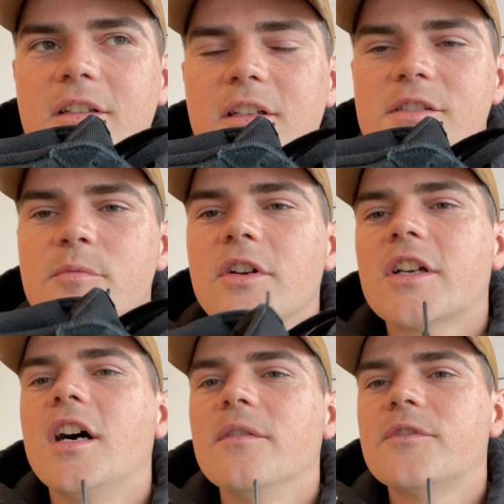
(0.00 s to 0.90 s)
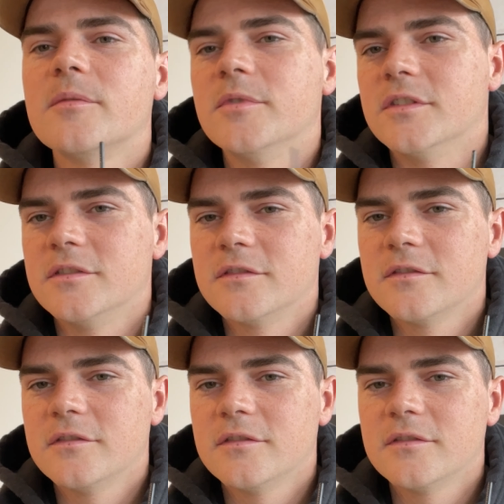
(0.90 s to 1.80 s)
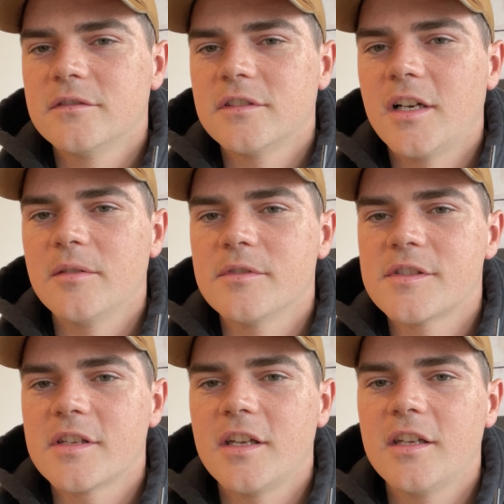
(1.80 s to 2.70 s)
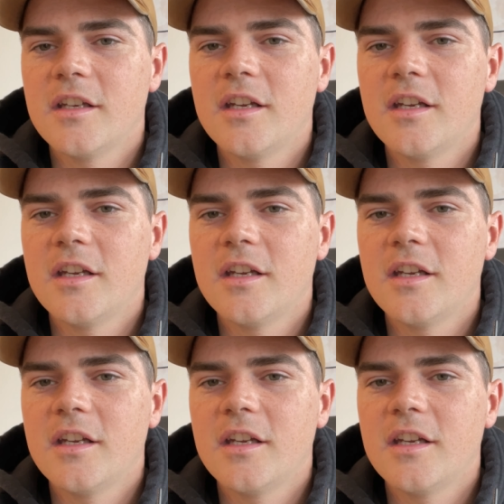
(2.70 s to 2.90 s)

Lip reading: it's more comfortable, I would say.